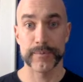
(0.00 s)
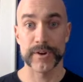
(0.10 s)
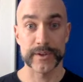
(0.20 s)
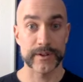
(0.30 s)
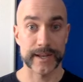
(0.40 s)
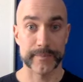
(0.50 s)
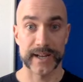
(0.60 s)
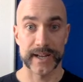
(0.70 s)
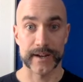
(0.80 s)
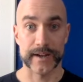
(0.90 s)
But if we look at a
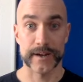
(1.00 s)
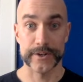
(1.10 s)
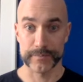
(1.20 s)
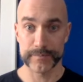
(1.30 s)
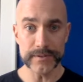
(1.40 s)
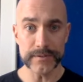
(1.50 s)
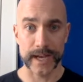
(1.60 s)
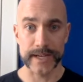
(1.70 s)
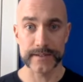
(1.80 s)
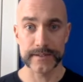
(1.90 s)
banana under blue
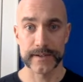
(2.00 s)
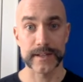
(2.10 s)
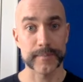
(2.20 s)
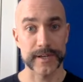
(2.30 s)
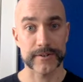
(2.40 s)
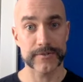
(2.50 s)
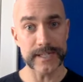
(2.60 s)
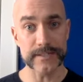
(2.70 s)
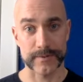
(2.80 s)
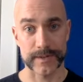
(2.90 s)
light, it'll appear
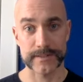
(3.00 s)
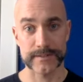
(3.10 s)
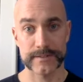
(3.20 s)
green to us.